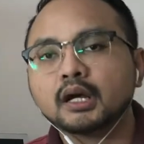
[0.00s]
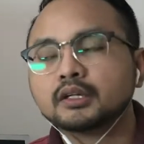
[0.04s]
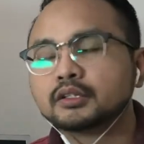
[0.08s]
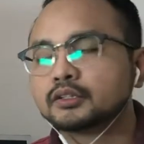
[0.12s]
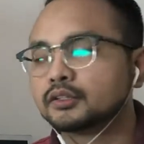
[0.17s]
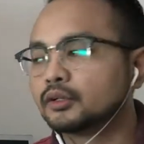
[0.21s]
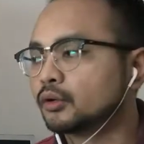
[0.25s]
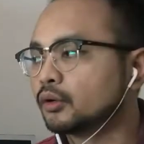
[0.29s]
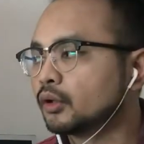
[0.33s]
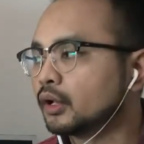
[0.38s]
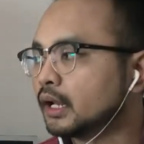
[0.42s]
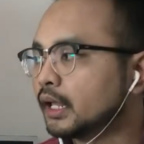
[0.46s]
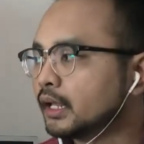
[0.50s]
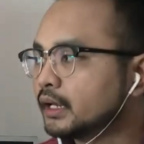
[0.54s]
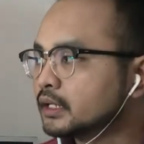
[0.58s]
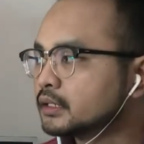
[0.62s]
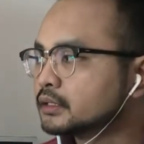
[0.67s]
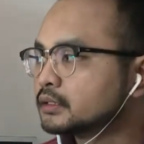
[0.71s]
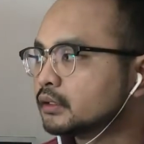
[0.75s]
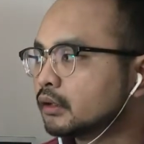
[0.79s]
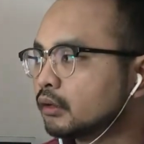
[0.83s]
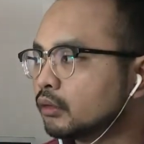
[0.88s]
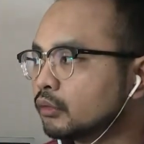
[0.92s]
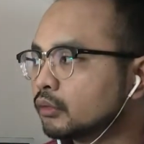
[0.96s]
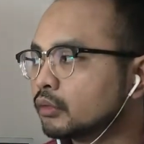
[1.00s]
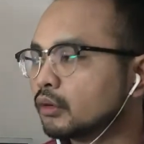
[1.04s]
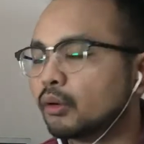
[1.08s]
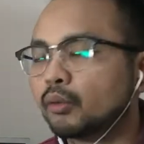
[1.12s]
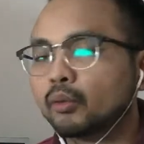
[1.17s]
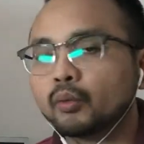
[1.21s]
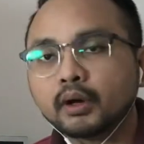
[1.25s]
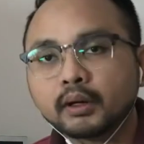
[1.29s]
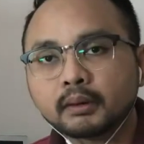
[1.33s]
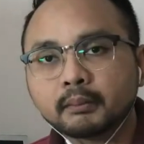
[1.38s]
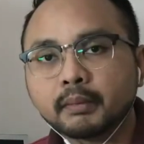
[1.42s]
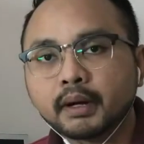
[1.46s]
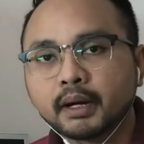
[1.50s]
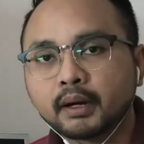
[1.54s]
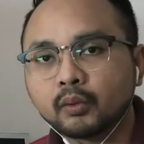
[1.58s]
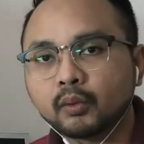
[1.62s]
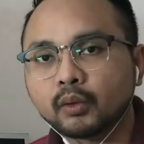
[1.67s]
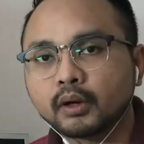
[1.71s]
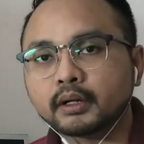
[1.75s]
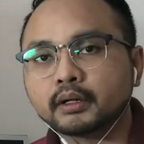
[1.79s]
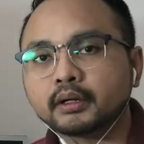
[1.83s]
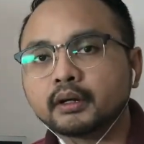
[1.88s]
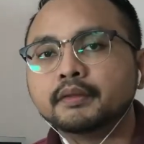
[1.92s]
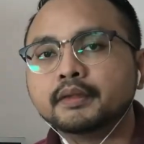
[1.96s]
So let us look one by
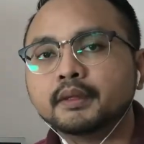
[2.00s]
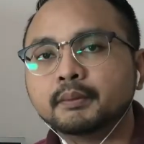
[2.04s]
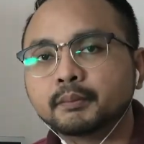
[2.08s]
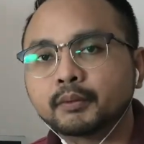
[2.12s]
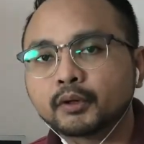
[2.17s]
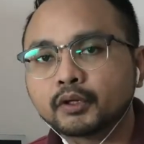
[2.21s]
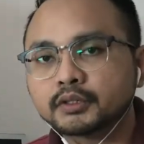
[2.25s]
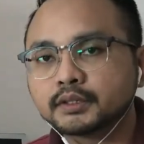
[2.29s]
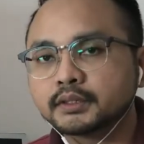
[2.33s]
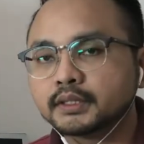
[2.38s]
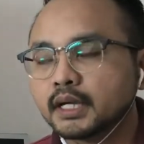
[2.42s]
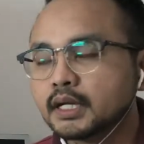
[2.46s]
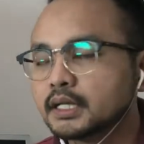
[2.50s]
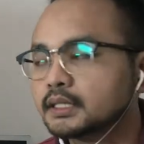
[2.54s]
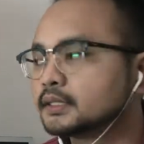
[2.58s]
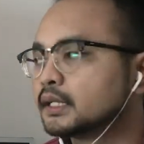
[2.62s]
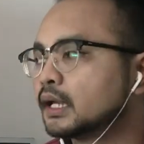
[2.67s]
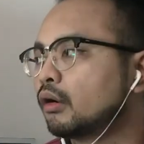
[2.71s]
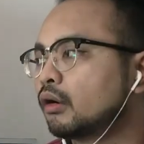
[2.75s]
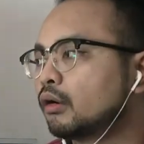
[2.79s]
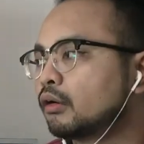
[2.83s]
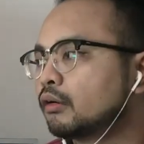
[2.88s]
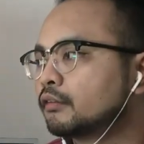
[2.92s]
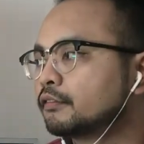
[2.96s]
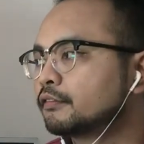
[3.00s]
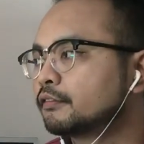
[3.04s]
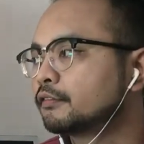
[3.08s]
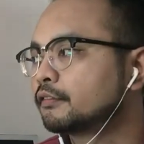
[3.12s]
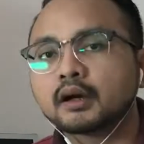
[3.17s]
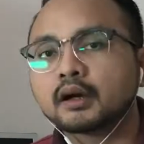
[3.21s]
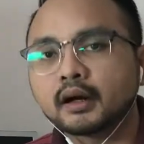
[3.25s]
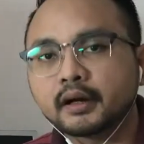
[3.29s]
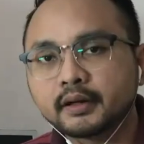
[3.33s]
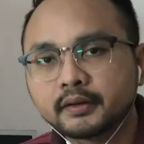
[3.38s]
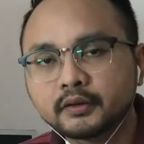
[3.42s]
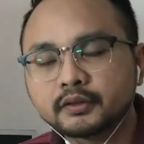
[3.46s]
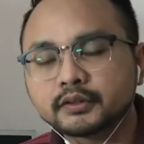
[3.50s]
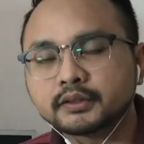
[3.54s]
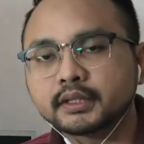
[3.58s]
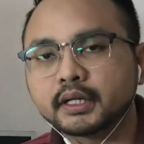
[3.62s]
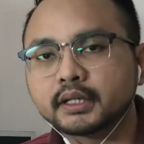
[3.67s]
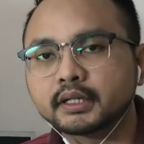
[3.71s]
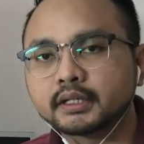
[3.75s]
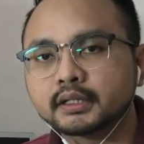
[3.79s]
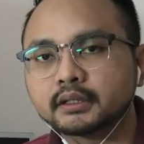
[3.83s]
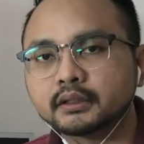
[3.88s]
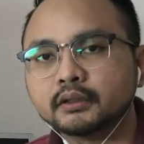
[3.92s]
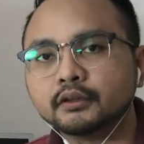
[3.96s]
one the process of Carnot
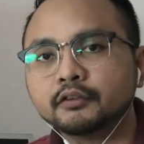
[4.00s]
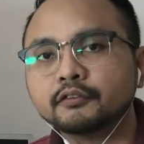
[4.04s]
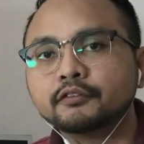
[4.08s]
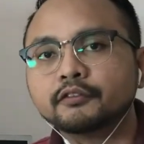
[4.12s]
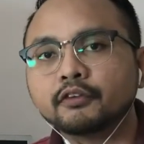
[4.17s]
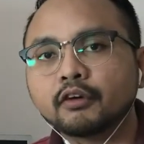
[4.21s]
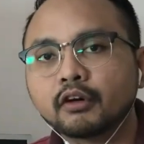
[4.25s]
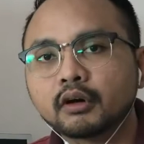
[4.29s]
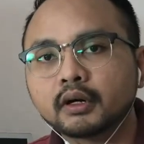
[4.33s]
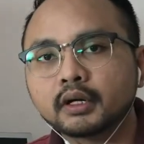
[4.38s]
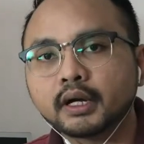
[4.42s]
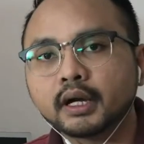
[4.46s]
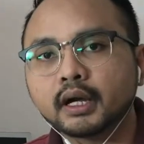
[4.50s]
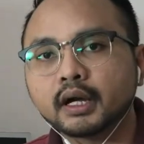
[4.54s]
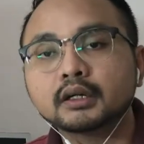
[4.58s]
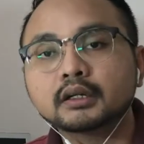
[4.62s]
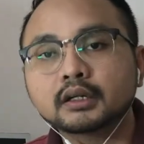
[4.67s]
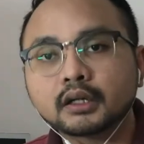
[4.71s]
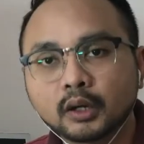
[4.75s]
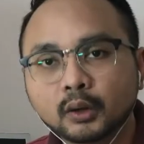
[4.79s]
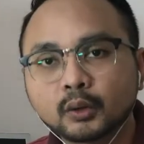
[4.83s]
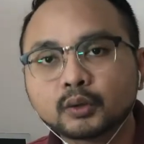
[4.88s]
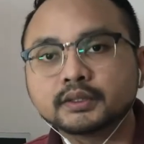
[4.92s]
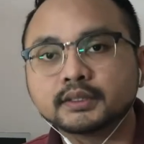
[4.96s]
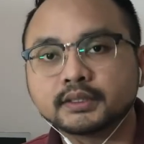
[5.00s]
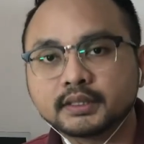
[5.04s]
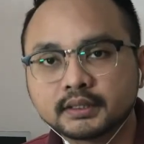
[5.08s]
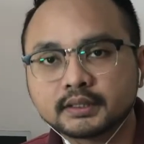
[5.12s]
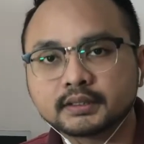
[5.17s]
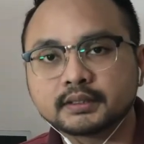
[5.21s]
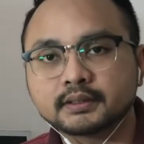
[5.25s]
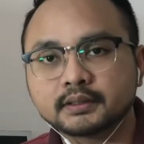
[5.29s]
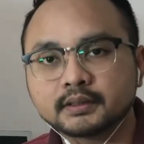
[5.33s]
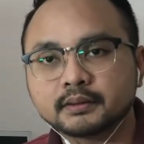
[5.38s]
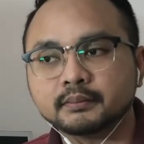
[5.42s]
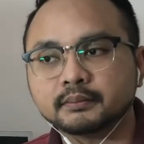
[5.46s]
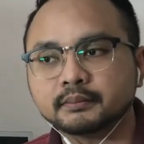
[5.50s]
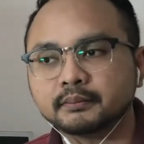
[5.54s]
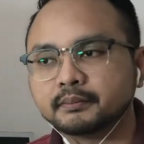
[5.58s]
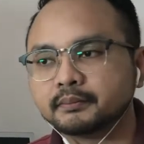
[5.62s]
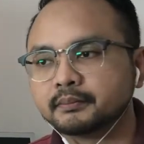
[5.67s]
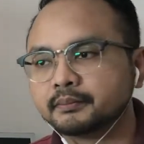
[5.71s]
cycle for a closed system.